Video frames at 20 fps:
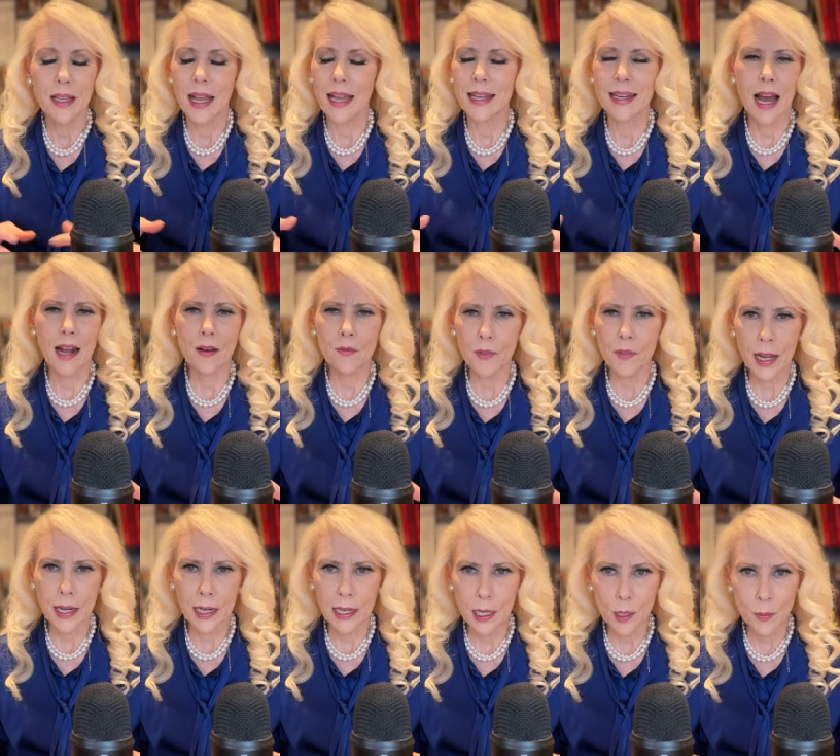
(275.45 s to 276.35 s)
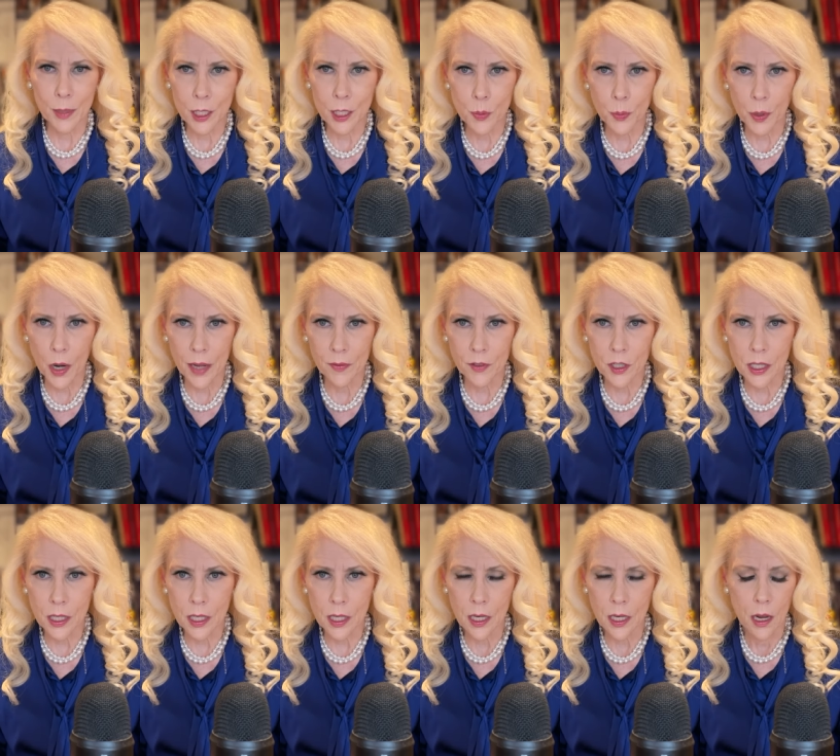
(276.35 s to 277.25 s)
Not invading anybody's
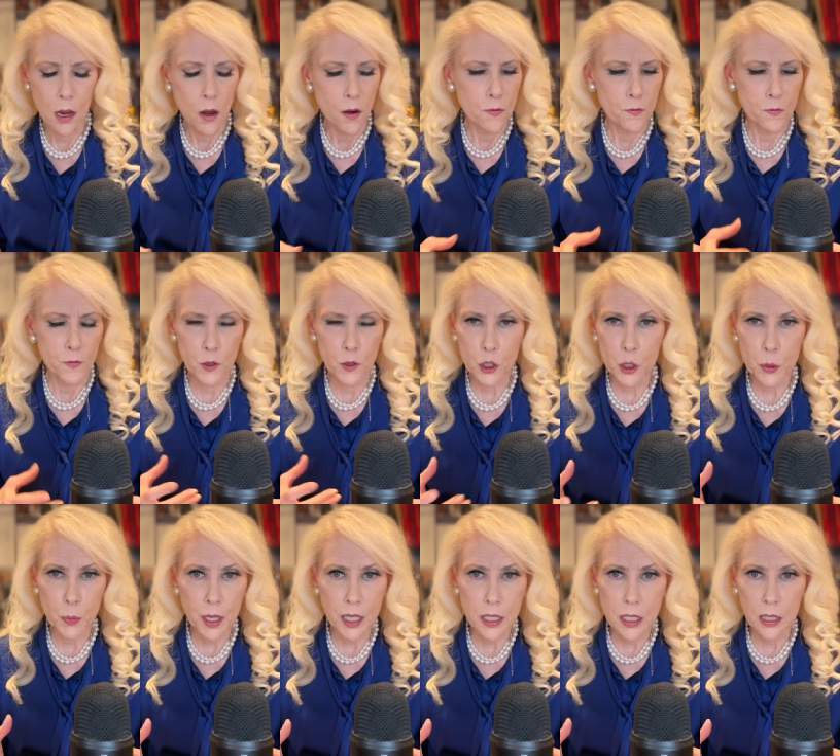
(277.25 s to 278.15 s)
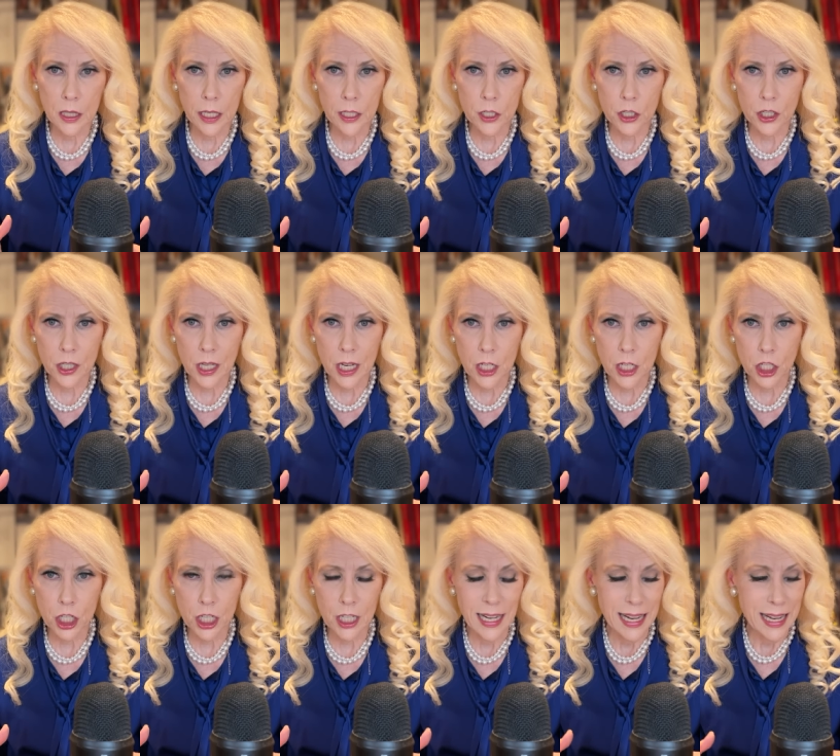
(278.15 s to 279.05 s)
privacy. First piece of
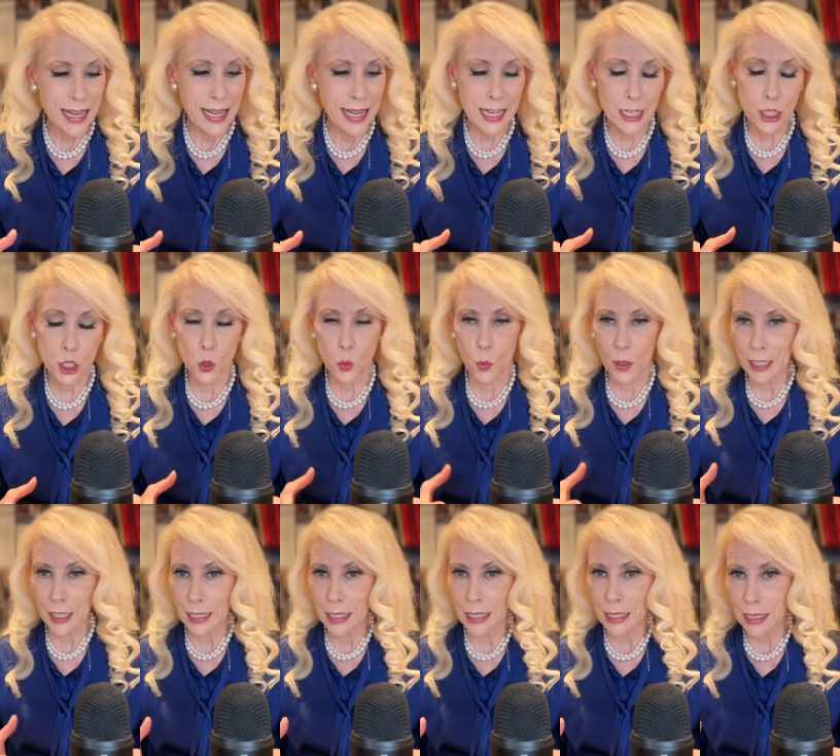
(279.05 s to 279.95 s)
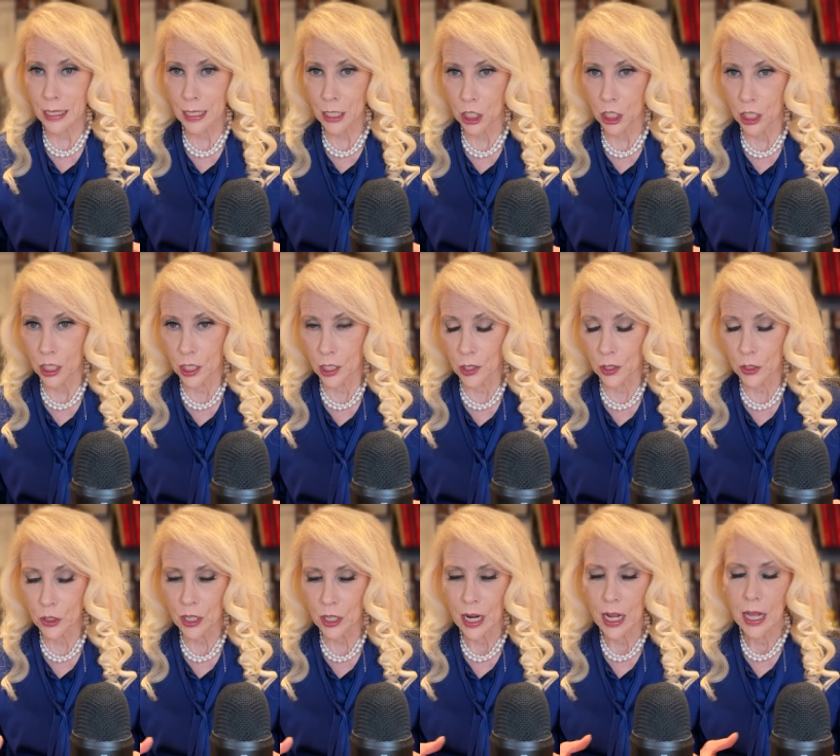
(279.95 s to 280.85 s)
legislation in 26
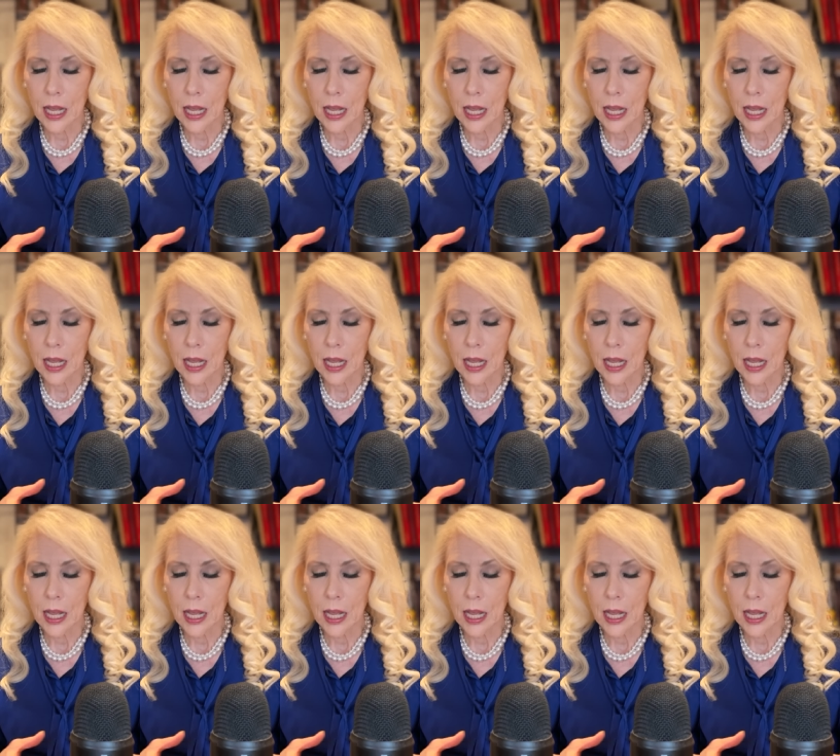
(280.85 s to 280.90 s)
years